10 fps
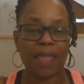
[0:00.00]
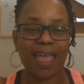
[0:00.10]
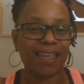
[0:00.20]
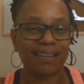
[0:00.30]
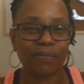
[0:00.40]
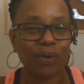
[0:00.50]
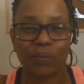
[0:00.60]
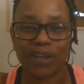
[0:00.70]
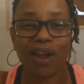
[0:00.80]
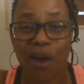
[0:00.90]
And I won't
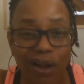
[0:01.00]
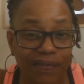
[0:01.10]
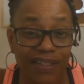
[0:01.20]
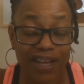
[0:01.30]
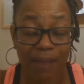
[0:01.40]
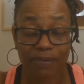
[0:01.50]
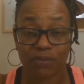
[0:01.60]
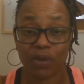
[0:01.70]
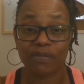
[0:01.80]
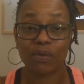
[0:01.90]
read all the chapters
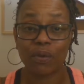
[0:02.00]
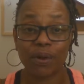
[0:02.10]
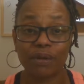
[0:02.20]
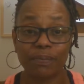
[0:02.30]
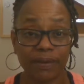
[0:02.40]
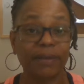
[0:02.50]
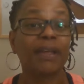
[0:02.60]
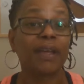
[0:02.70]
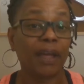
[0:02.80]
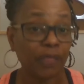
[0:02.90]
word for word, but
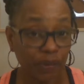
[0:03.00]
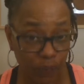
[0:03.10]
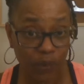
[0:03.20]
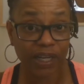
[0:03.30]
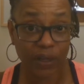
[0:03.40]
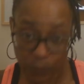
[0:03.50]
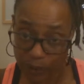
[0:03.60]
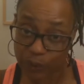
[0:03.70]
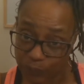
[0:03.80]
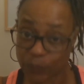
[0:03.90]
what I
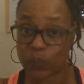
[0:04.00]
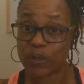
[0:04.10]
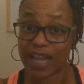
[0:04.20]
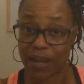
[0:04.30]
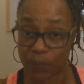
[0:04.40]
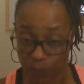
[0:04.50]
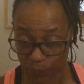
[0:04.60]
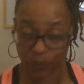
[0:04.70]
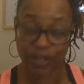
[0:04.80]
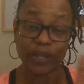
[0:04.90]

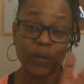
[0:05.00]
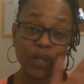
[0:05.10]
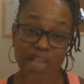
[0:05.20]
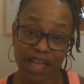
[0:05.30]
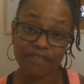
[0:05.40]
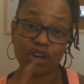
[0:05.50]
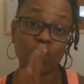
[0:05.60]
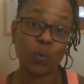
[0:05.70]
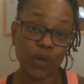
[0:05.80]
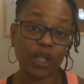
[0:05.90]
will cover
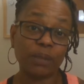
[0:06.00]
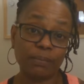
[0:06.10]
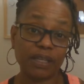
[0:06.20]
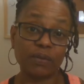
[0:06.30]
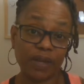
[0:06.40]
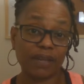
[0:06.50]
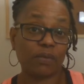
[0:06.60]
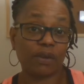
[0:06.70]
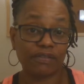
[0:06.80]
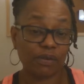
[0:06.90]
will be read
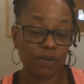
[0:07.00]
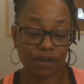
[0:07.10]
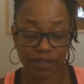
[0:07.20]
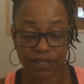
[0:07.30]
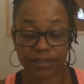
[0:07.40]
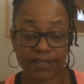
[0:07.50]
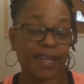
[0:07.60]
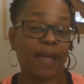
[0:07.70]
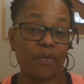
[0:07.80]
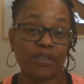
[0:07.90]
word for word because
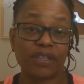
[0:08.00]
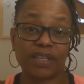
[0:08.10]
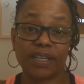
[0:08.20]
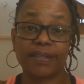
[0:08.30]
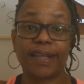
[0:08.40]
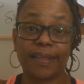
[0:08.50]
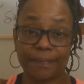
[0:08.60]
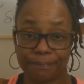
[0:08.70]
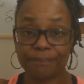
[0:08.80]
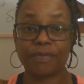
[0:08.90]
I want you to get
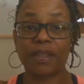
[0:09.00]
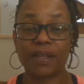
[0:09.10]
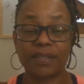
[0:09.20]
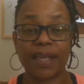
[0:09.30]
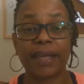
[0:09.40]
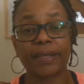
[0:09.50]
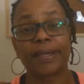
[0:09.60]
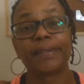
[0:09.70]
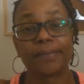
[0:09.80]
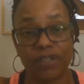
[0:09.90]
the exact
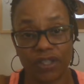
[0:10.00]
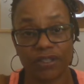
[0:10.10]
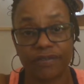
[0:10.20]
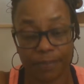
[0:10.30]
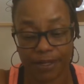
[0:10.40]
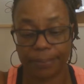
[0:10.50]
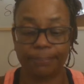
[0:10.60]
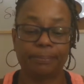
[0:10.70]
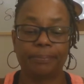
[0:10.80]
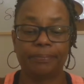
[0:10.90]
gist from him.
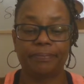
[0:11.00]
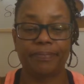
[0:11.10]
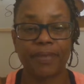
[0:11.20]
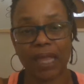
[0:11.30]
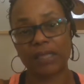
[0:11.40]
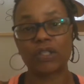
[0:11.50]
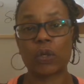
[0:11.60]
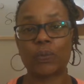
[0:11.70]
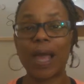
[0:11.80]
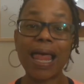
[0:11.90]

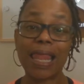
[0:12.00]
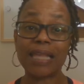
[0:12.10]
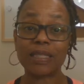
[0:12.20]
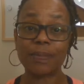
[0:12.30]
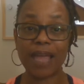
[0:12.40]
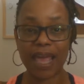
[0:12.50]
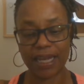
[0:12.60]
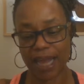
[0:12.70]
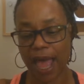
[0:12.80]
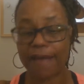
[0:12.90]
So let's
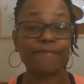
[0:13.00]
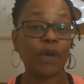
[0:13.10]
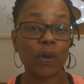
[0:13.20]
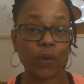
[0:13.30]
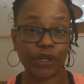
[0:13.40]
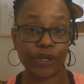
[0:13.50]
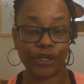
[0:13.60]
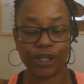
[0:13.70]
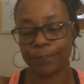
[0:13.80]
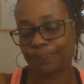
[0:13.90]
begin. Forward.